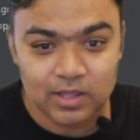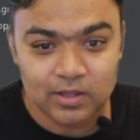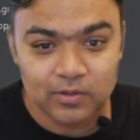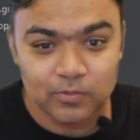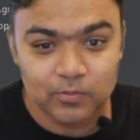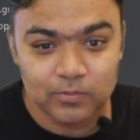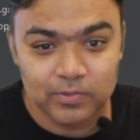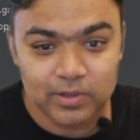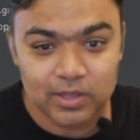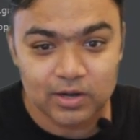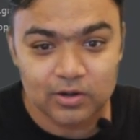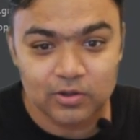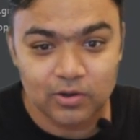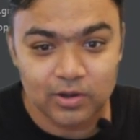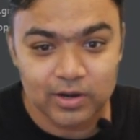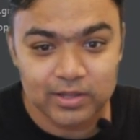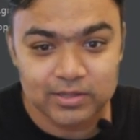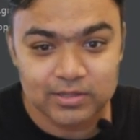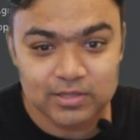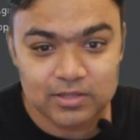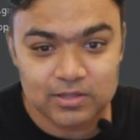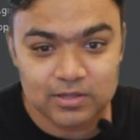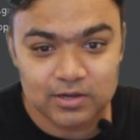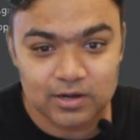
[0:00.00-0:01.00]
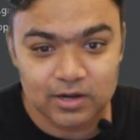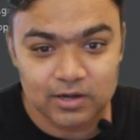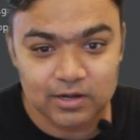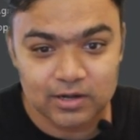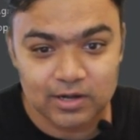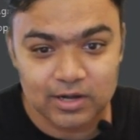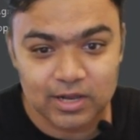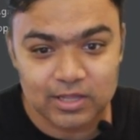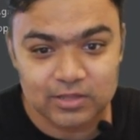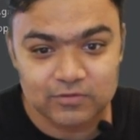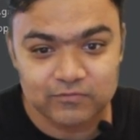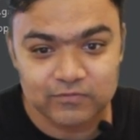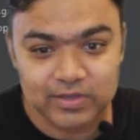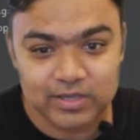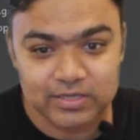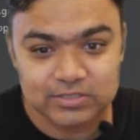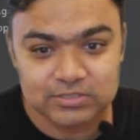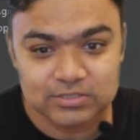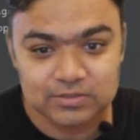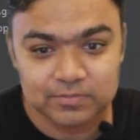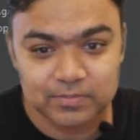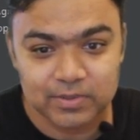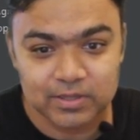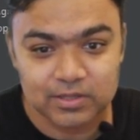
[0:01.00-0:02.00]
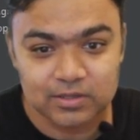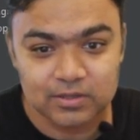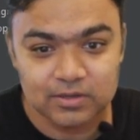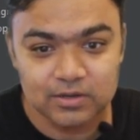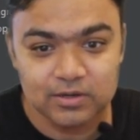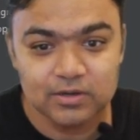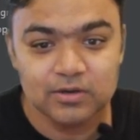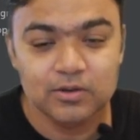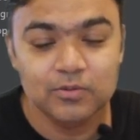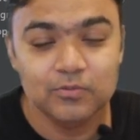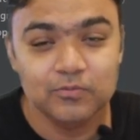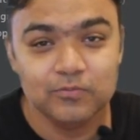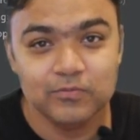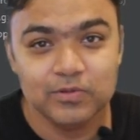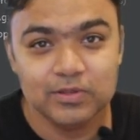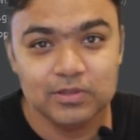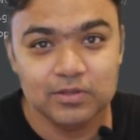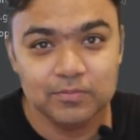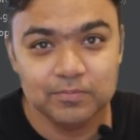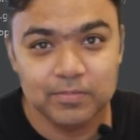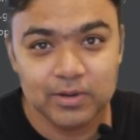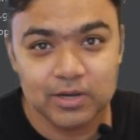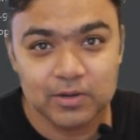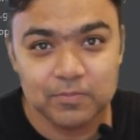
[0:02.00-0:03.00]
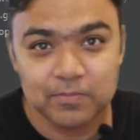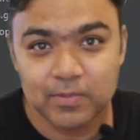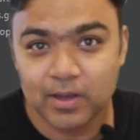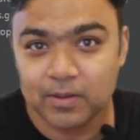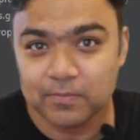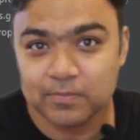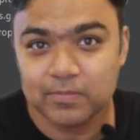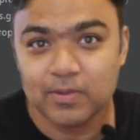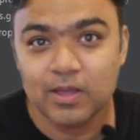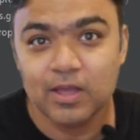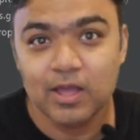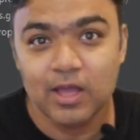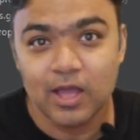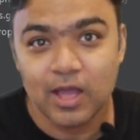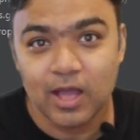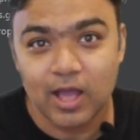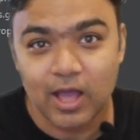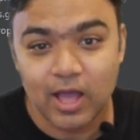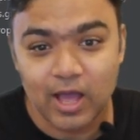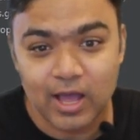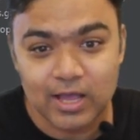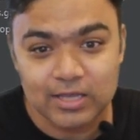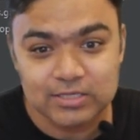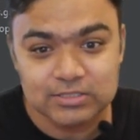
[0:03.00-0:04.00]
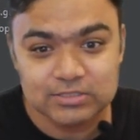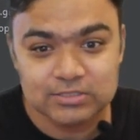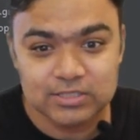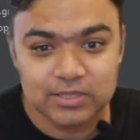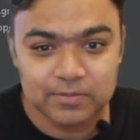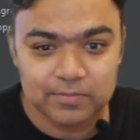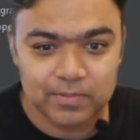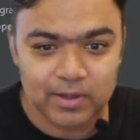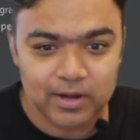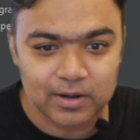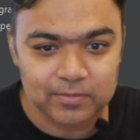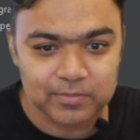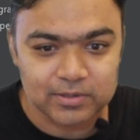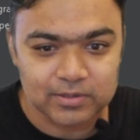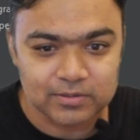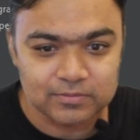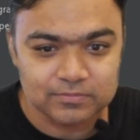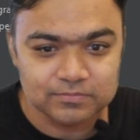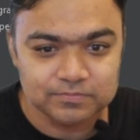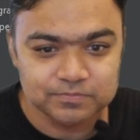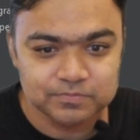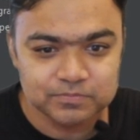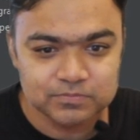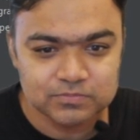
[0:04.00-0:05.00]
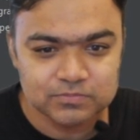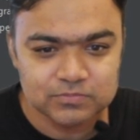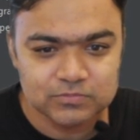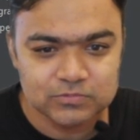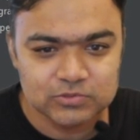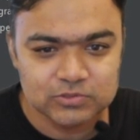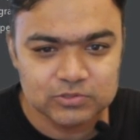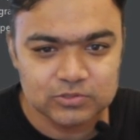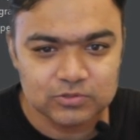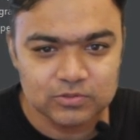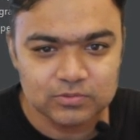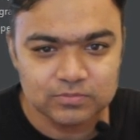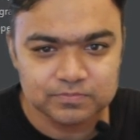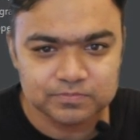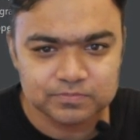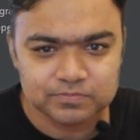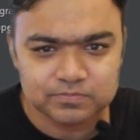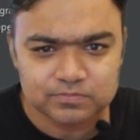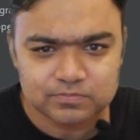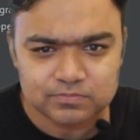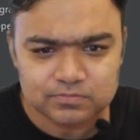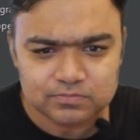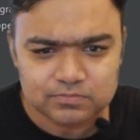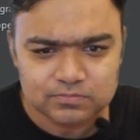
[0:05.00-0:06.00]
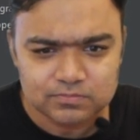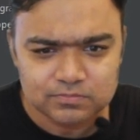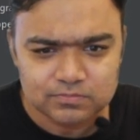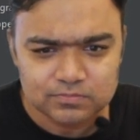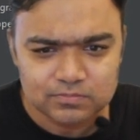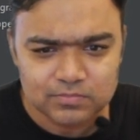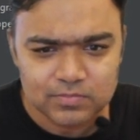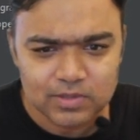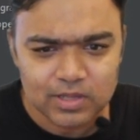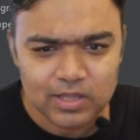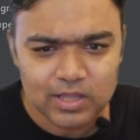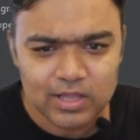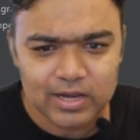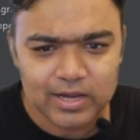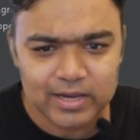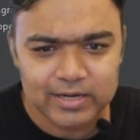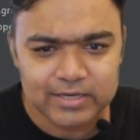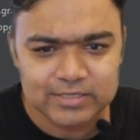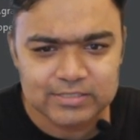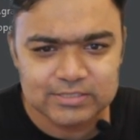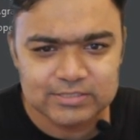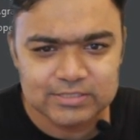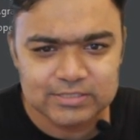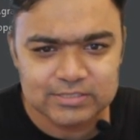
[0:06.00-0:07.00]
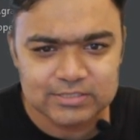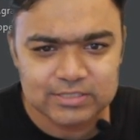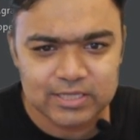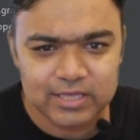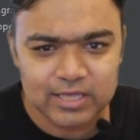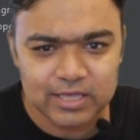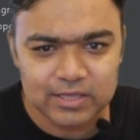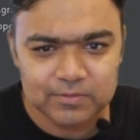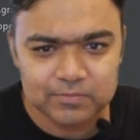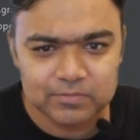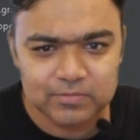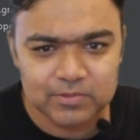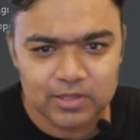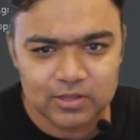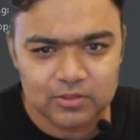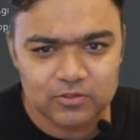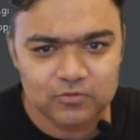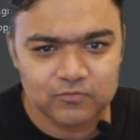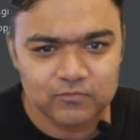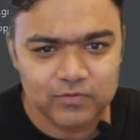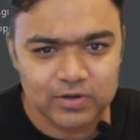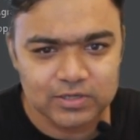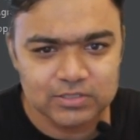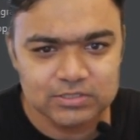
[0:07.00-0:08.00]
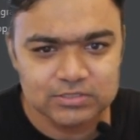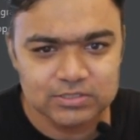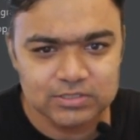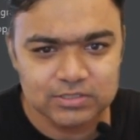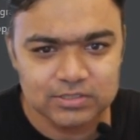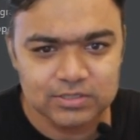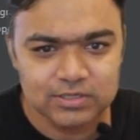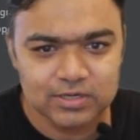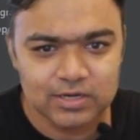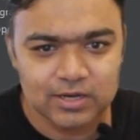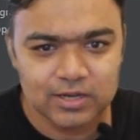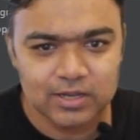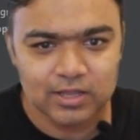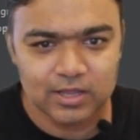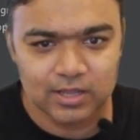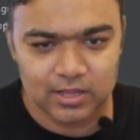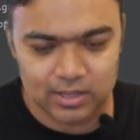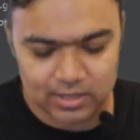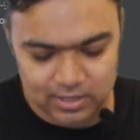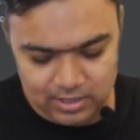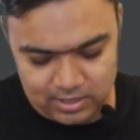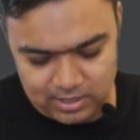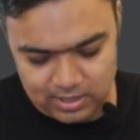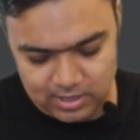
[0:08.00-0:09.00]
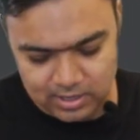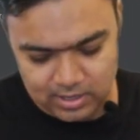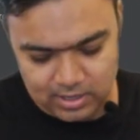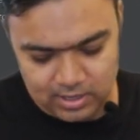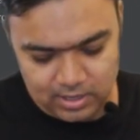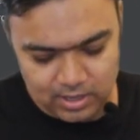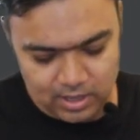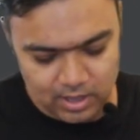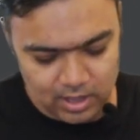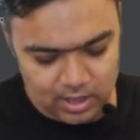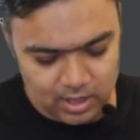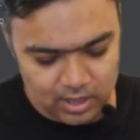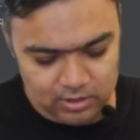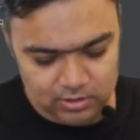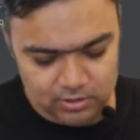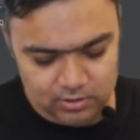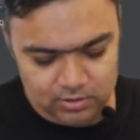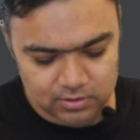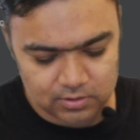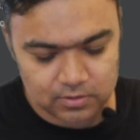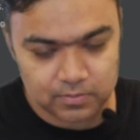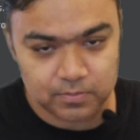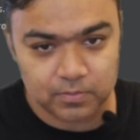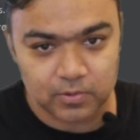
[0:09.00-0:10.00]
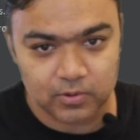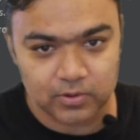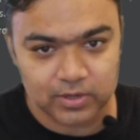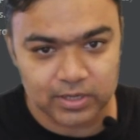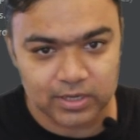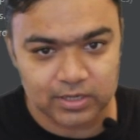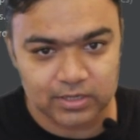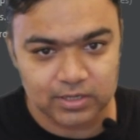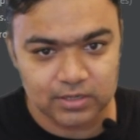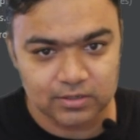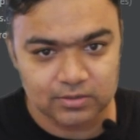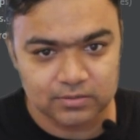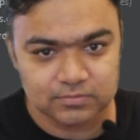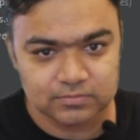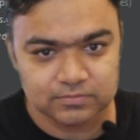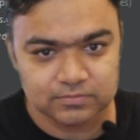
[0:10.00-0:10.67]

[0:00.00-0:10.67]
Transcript: we are calling this run classification method with the bitmap as the parameter. So let us just keep this function as protected